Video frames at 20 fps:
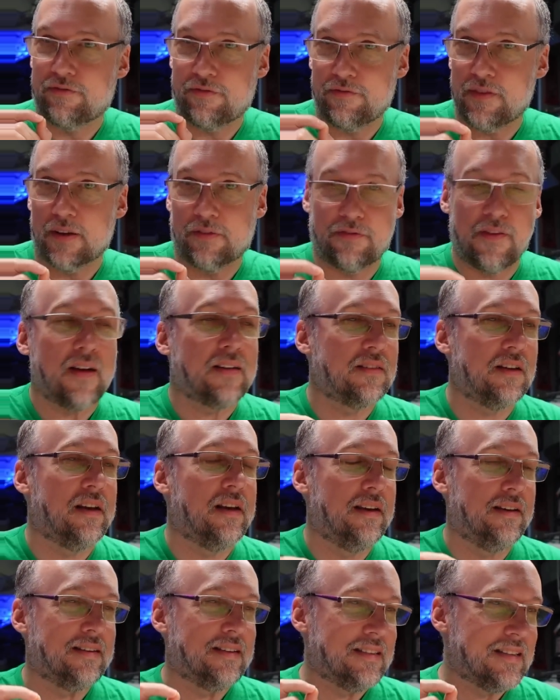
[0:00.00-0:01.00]
affected
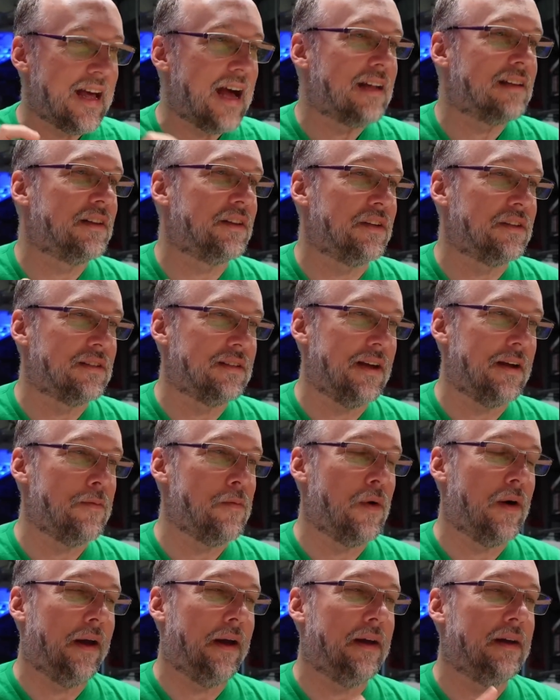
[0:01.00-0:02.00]
in exactly the same
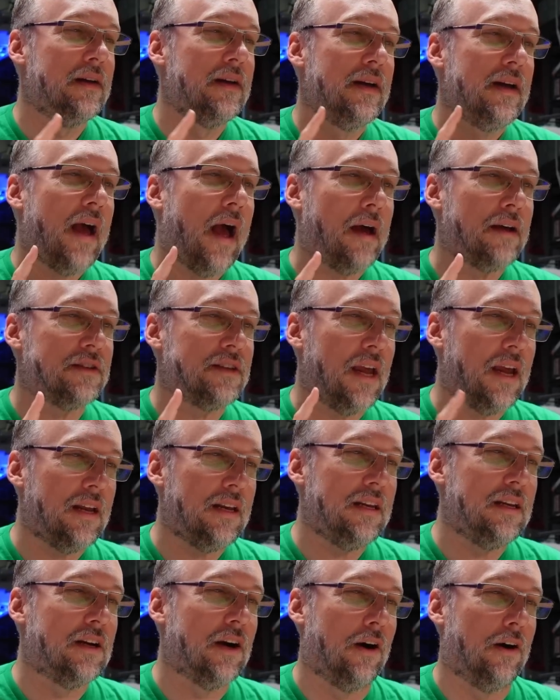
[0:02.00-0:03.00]
way as
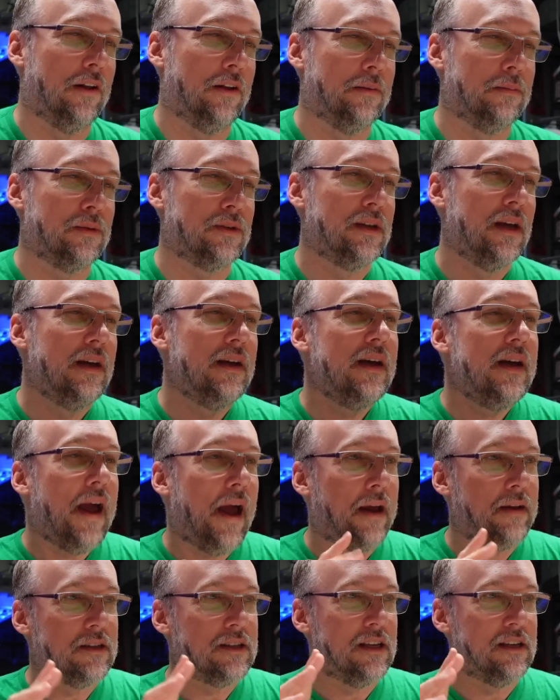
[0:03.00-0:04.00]
80 columns.
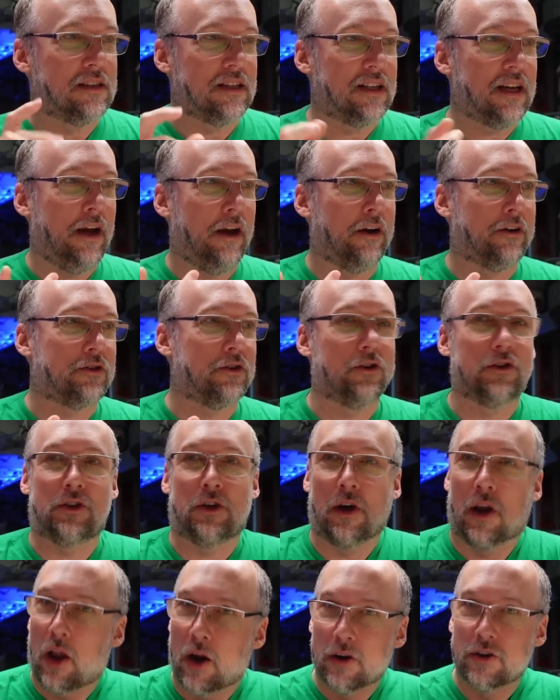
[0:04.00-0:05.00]
And since the characters are
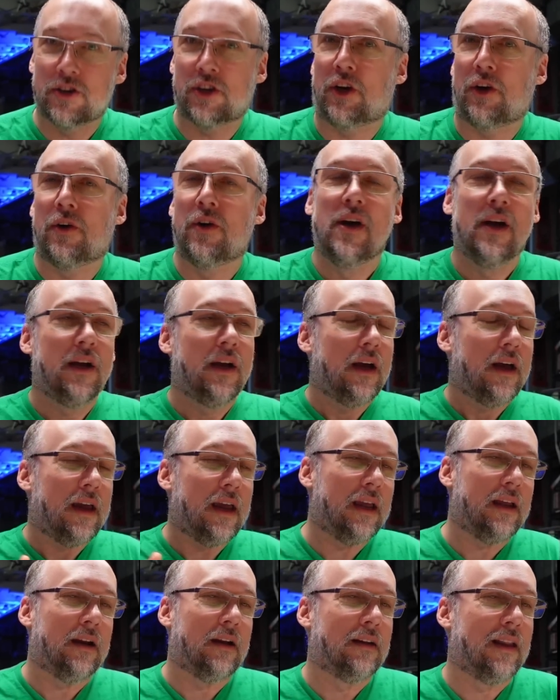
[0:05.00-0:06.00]
larger,
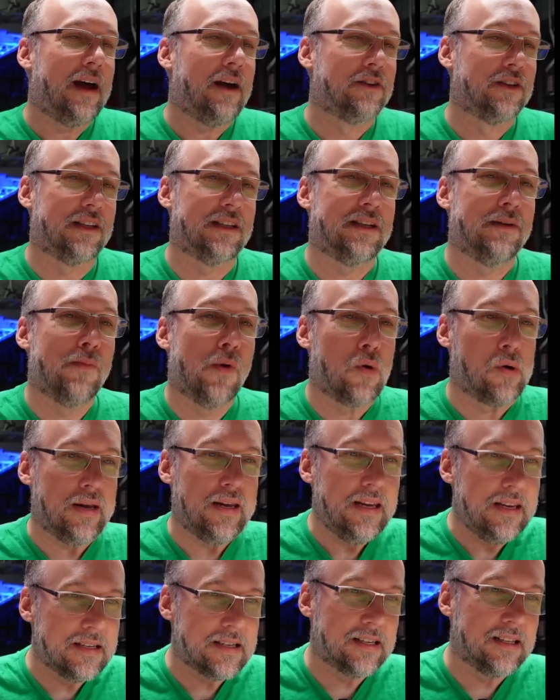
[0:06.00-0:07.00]
it allows us to more
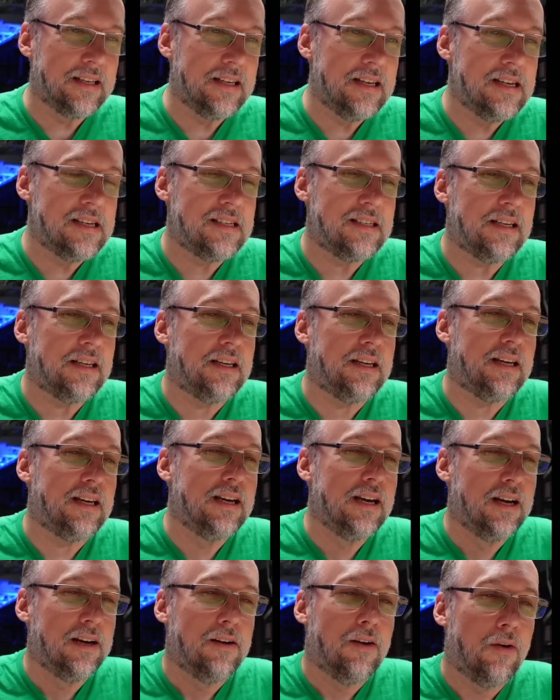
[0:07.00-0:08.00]
easily see
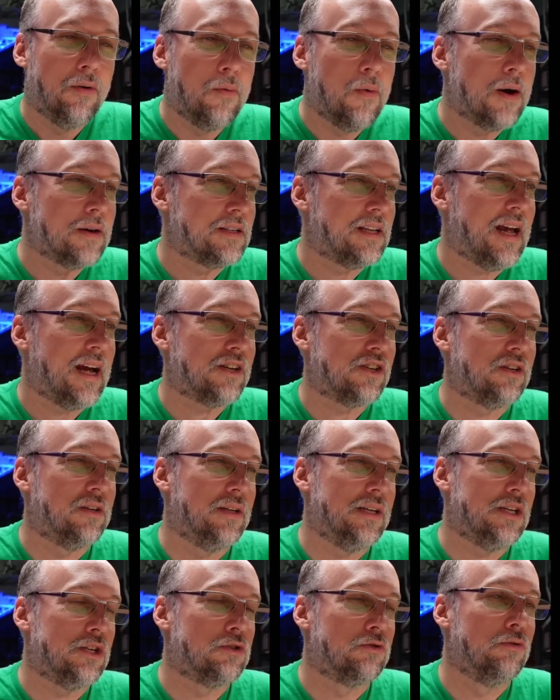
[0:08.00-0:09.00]
what's
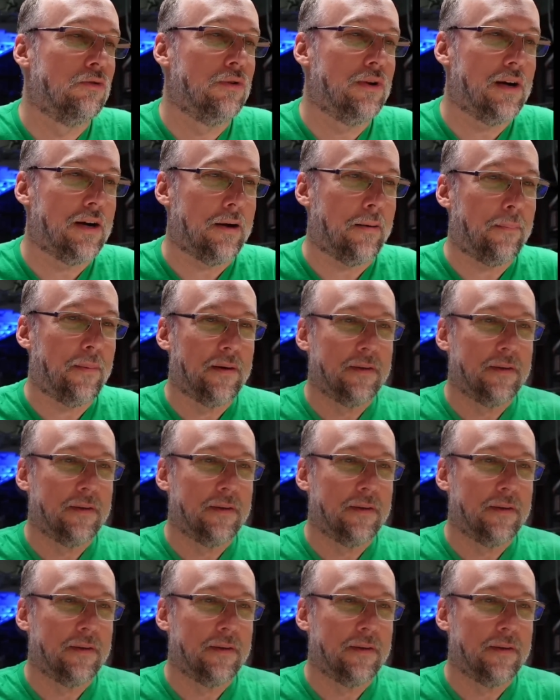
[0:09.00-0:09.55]
actually screwed up.